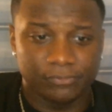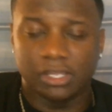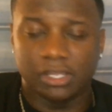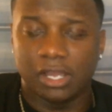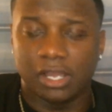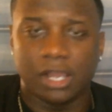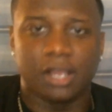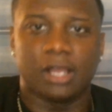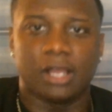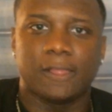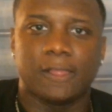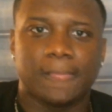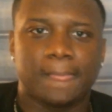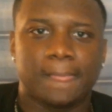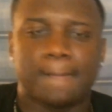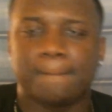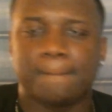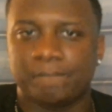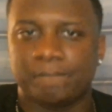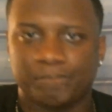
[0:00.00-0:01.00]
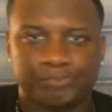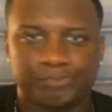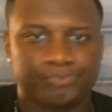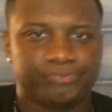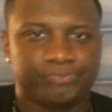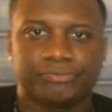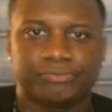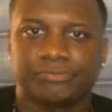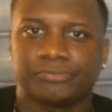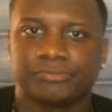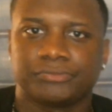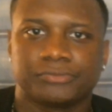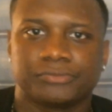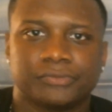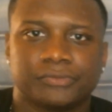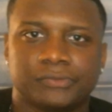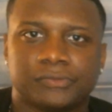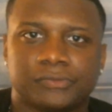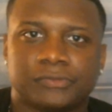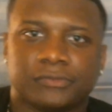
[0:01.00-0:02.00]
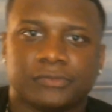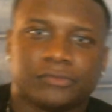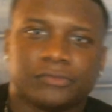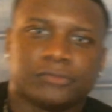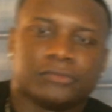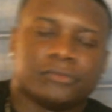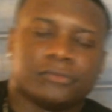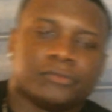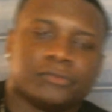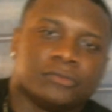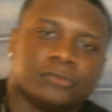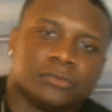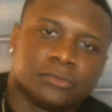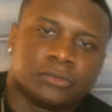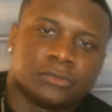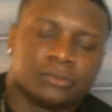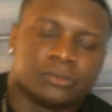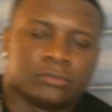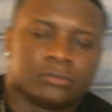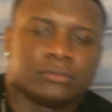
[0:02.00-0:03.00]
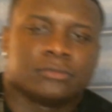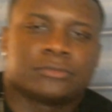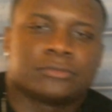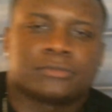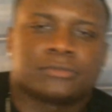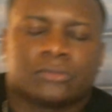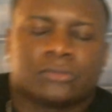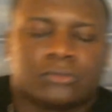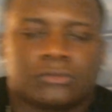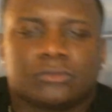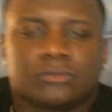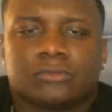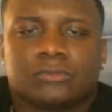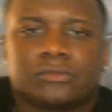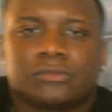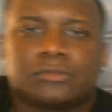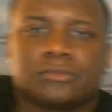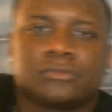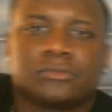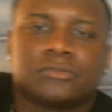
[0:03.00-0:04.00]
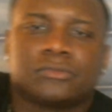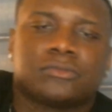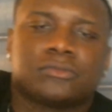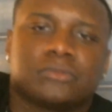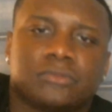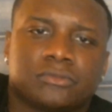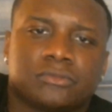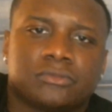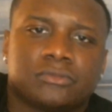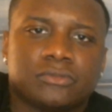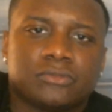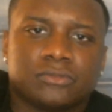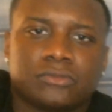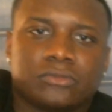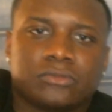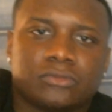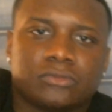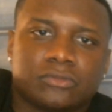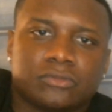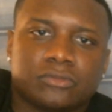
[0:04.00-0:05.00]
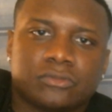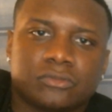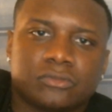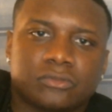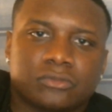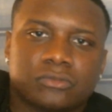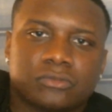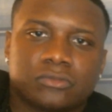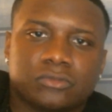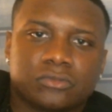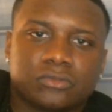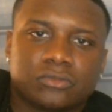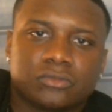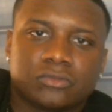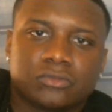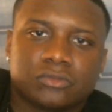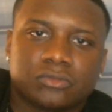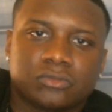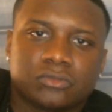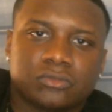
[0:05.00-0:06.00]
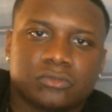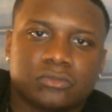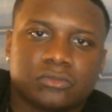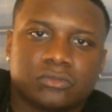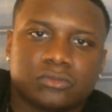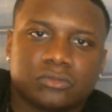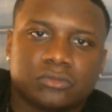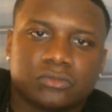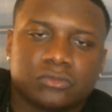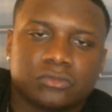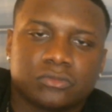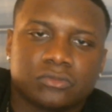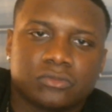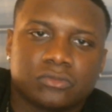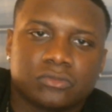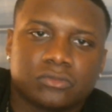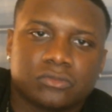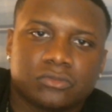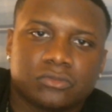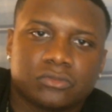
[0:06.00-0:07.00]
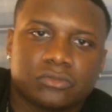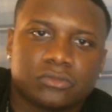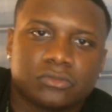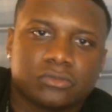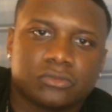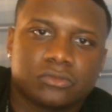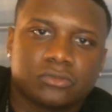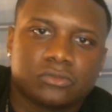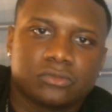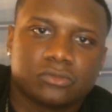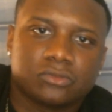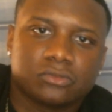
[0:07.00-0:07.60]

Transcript: (silence)